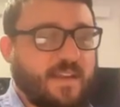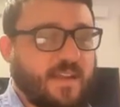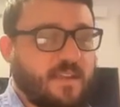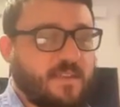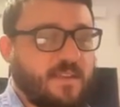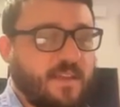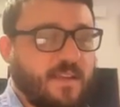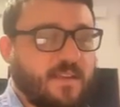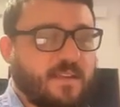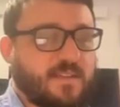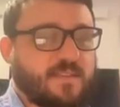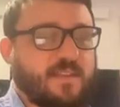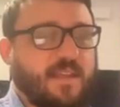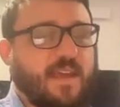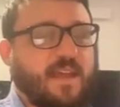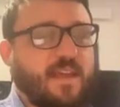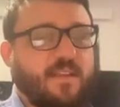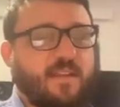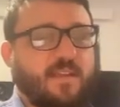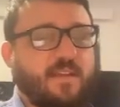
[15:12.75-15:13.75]
things
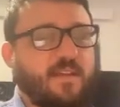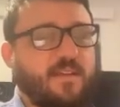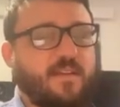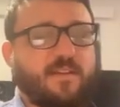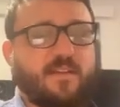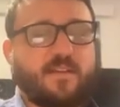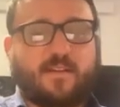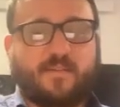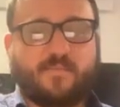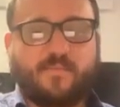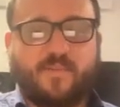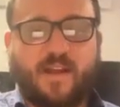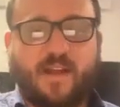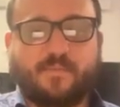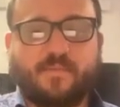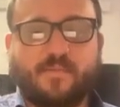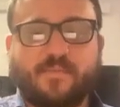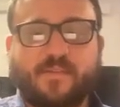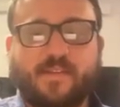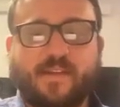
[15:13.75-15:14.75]
that
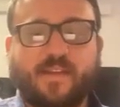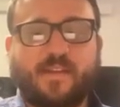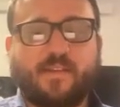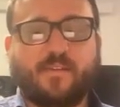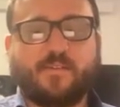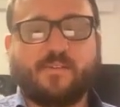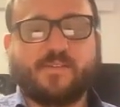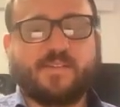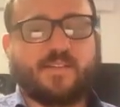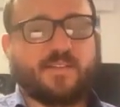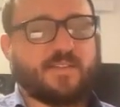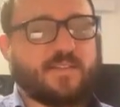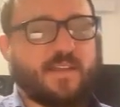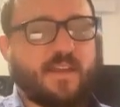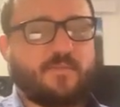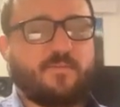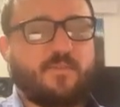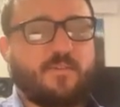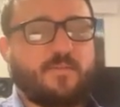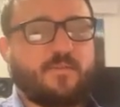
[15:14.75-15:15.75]
probably you just
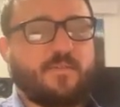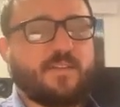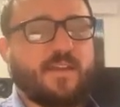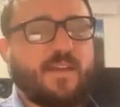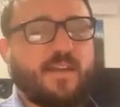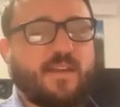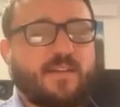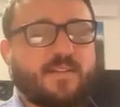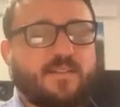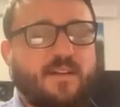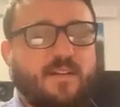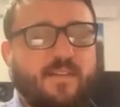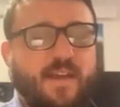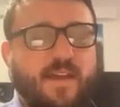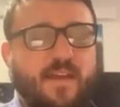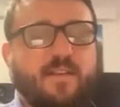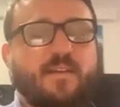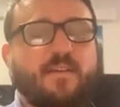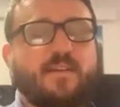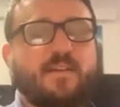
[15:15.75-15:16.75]
said, whoa, what the heck is all
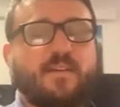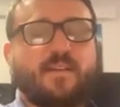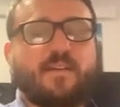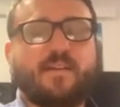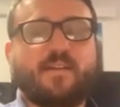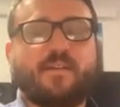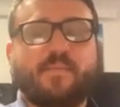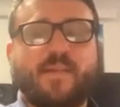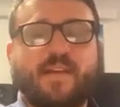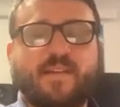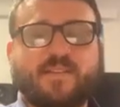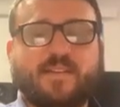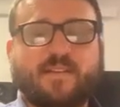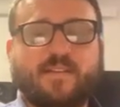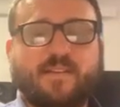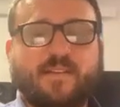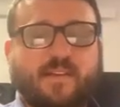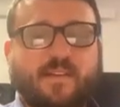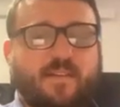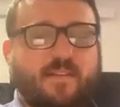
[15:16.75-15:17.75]
that?
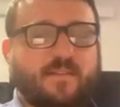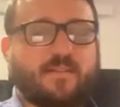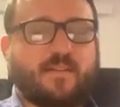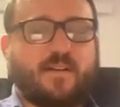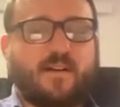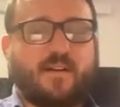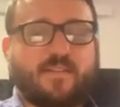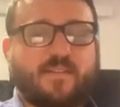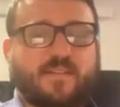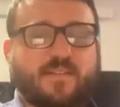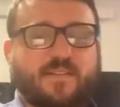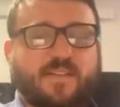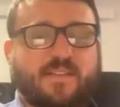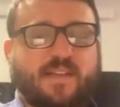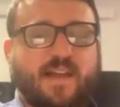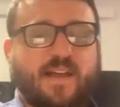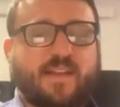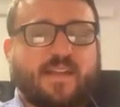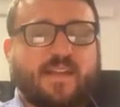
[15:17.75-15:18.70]
basically all this exotic